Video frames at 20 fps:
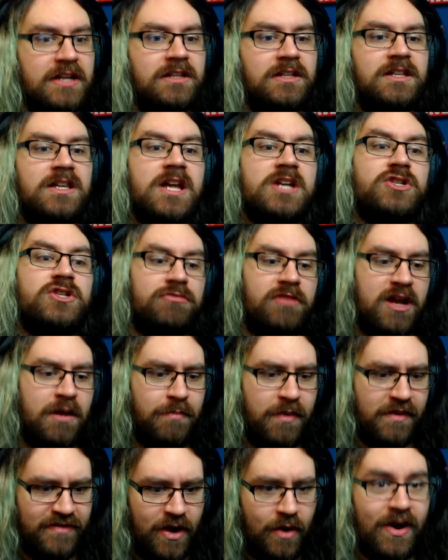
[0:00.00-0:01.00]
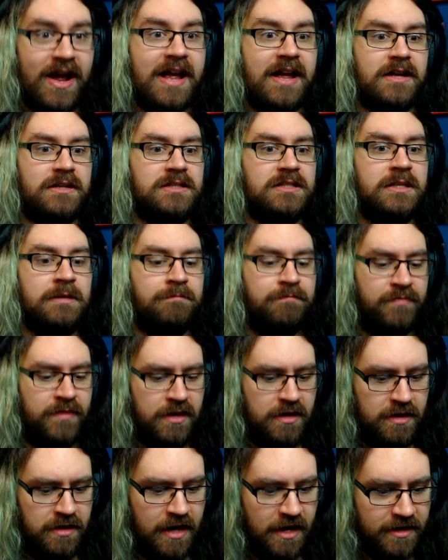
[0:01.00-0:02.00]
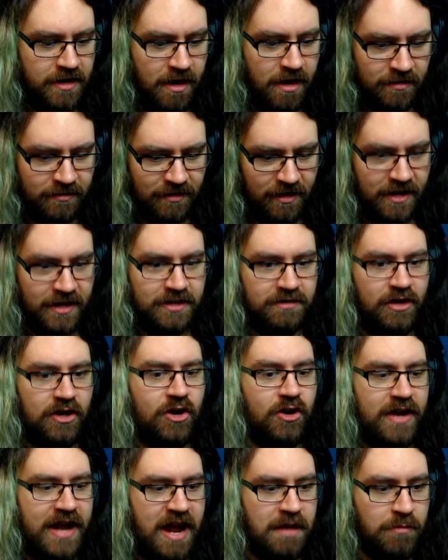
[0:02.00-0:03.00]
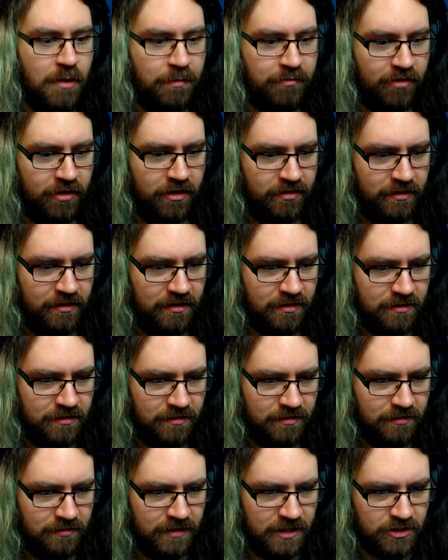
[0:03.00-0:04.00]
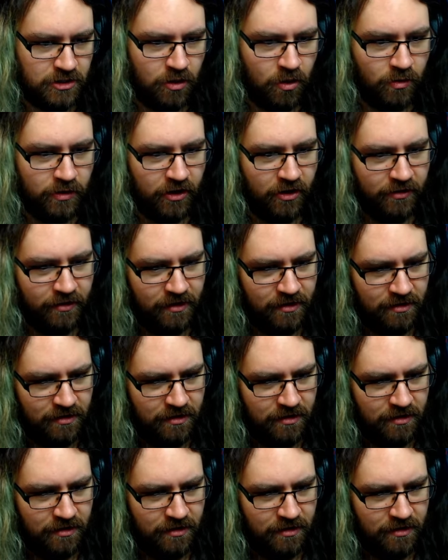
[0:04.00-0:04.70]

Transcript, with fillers: literally above our heads? I can't, like, aim up or anything. Let's hold on.